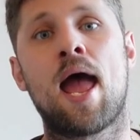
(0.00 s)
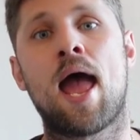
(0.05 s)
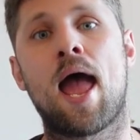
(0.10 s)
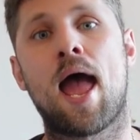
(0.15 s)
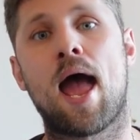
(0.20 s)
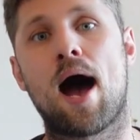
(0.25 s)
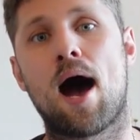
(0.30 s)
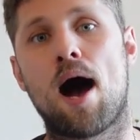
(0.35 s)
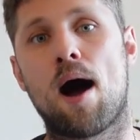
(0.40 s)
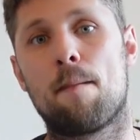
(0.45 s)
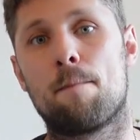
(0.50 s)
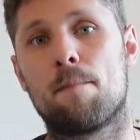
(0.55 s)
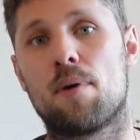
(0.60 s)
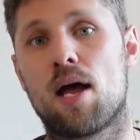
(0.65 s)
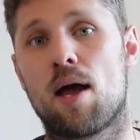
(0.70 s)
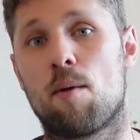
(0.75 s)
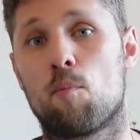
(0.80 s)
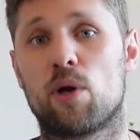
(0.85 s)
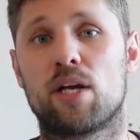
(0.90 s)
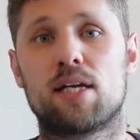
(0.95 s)

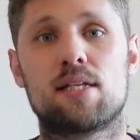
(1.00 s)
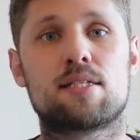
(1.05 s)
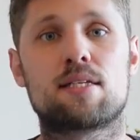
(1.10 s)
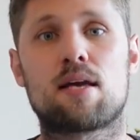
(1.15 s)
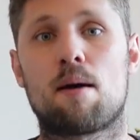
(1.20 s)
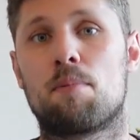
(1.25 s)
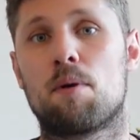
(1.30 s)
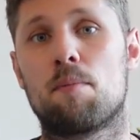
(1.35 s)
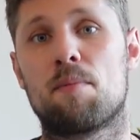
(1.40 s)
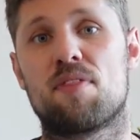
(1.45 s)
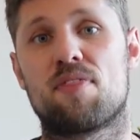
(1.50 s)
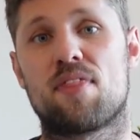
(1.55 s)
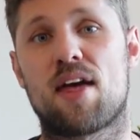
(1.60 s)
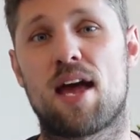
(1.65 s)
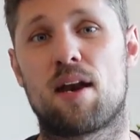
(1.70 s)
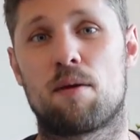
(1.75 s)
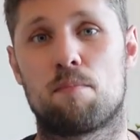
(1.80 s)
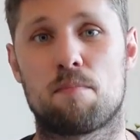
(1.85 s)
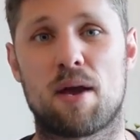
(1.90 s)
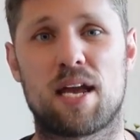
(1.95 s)
And we can supplement
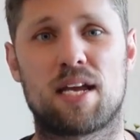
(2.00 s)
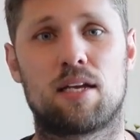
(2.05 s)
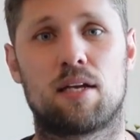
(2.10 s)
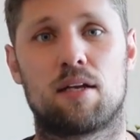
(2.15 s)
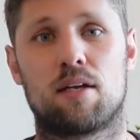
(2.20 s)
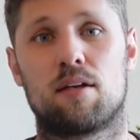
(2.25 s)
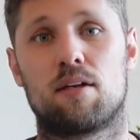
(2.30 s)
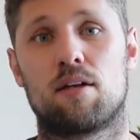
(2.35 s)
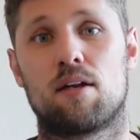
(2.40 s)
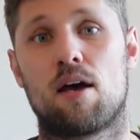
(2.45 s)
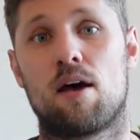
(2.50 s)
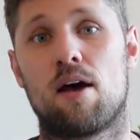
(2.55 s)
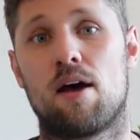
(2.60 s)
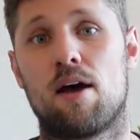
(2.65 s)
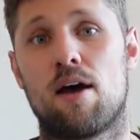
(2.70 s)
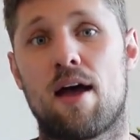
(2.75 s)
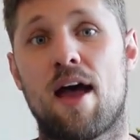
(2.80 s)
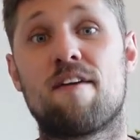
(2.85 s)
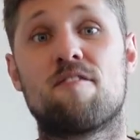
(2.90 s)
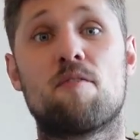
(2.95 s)
that and make it
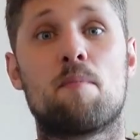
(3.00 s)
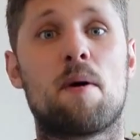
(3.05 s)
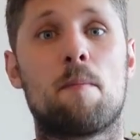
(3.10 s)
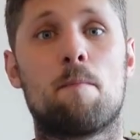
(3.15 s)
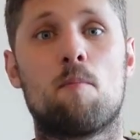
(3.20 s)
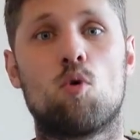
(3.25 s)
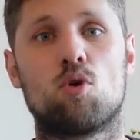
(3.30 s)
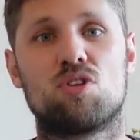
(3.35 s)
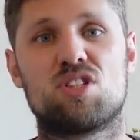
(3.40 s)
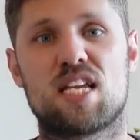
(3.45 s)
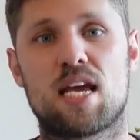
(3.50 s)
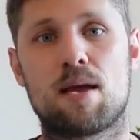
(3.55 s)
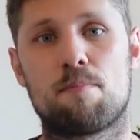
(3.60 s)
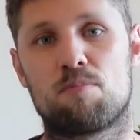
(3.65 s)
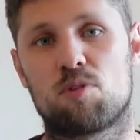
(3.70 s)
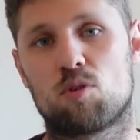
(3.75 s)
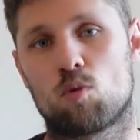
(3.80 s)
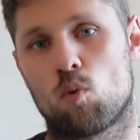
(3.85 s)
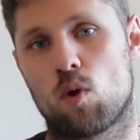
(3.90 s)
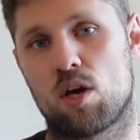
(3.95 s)
have a bit more
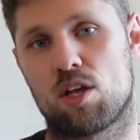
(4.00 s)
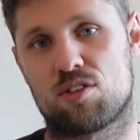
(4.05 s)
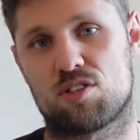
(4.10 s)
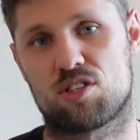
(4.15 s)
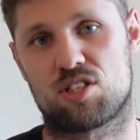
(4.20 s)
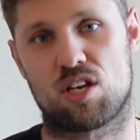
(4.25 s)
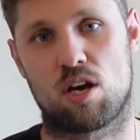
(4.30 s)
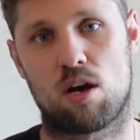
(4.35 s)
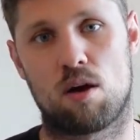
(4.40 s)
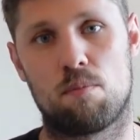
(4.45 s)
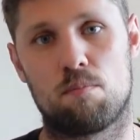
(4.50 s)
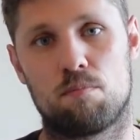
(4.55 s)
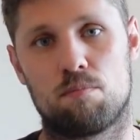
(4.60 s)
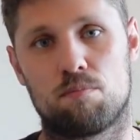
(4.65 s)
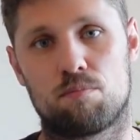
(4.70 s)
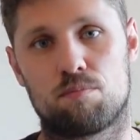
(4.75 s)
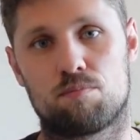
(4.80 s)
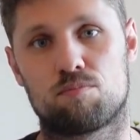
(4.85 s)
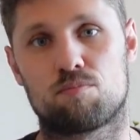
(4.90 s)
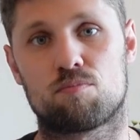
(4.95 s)
depth with a
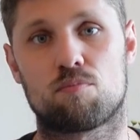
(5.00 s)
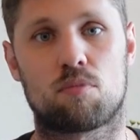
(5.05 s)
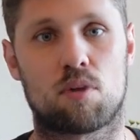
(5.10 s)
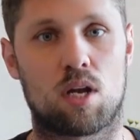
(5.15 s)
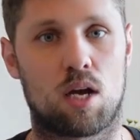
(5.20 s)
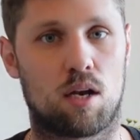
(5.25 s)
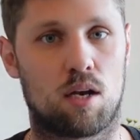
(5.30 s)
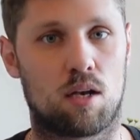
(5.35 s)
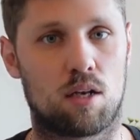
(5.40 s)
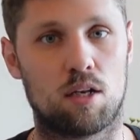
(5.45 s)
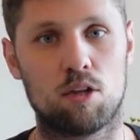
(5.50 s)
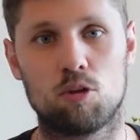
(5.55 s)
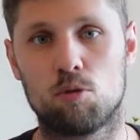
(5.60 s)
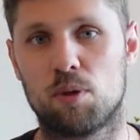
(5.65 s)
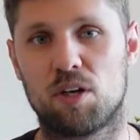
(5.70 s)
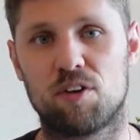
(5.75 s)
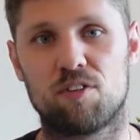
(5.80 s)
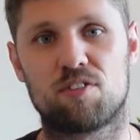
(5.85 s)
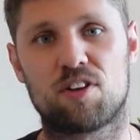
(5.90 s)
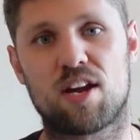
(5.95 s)
little
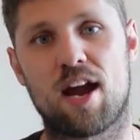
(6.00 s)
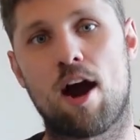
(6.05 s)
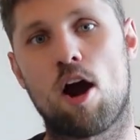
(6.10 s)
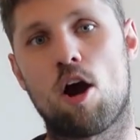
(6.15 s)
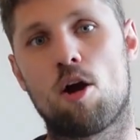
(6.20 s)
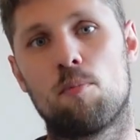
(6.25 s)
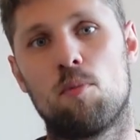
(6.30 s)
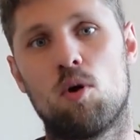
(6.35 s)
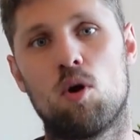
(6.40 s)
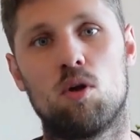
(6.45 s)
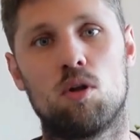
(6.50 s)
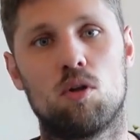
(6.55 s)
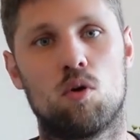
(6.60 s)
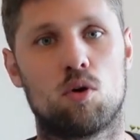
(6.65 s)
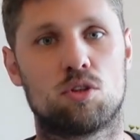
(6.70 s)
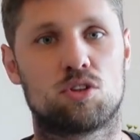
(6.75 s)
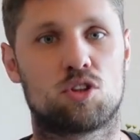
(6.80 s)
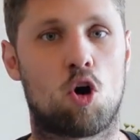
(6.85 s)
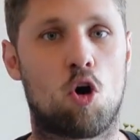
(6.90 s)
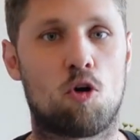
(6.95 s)
bit of caramel
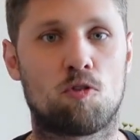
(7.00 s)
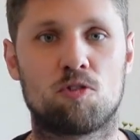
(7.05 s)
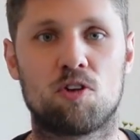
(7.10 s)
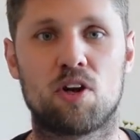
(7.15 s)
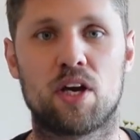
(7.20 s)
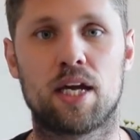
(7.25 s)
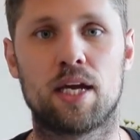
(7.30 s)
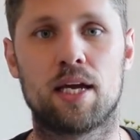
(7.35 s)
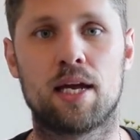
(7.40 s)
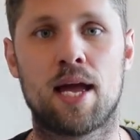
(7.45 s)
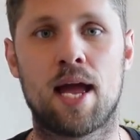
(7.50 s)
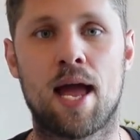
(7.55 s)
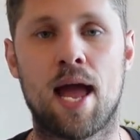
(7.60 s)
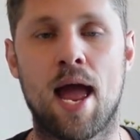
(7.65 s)
or toffee.